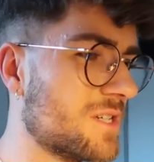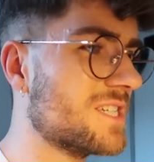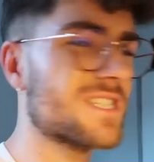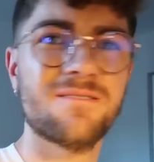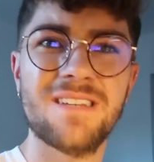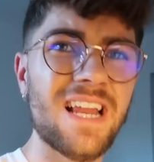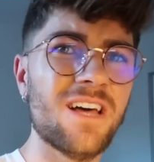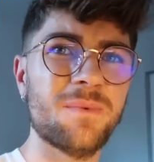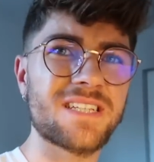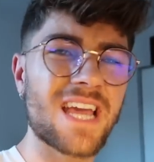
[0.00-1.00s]
which is a
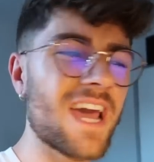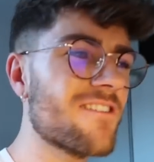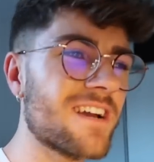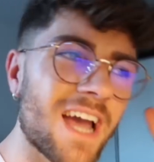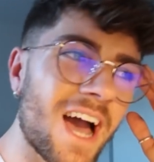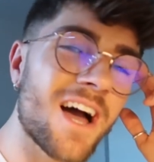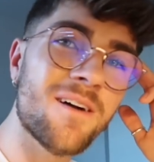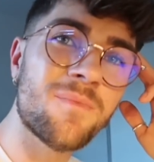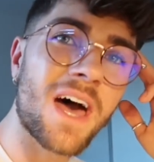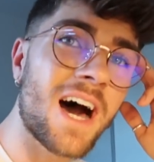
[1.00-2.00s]
little bit scary.
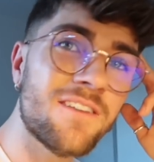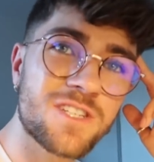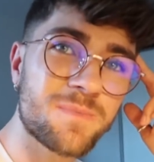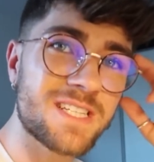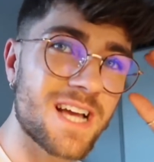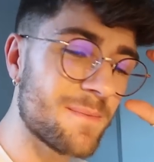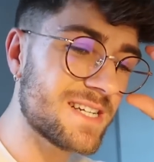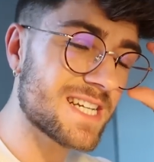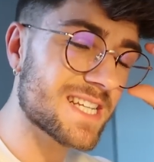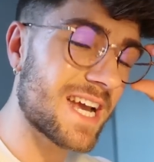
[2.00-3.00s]
I've just been sat at
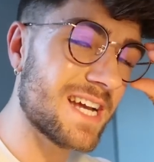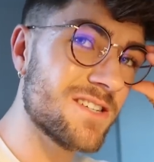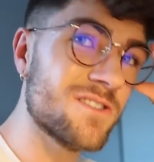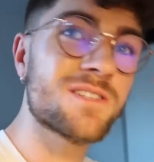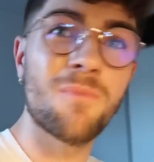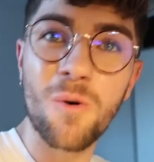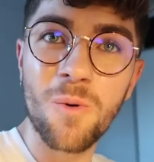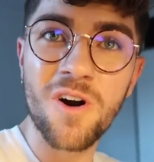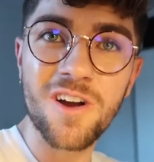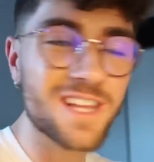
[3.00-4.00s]
my desk again doing some more
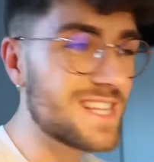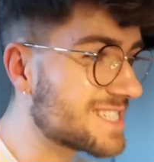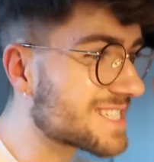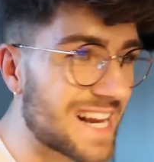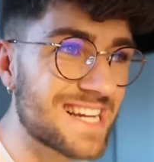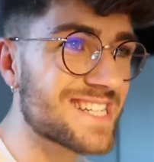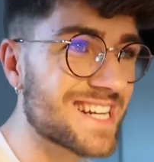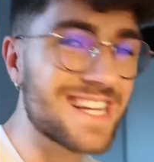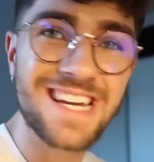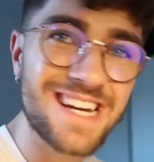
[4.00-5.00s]
work. This is
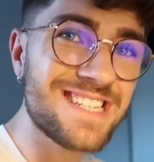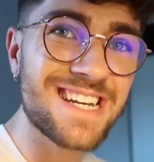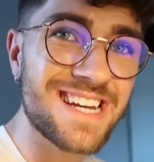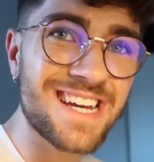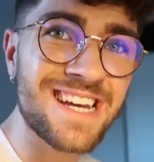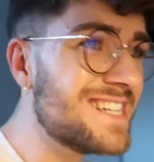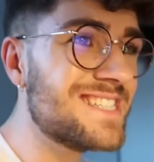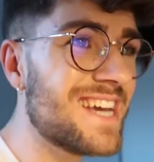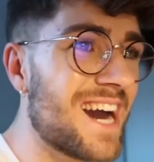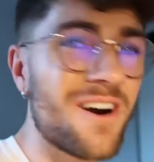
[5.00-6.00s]
classically a day
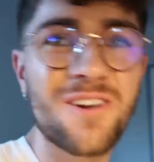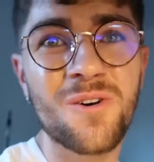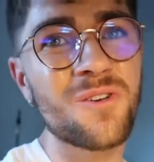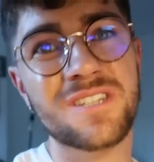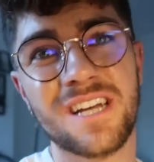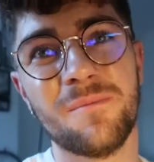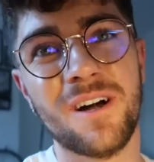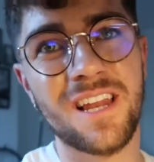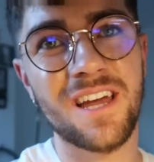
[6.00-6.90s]
in, day out. I know it looks like my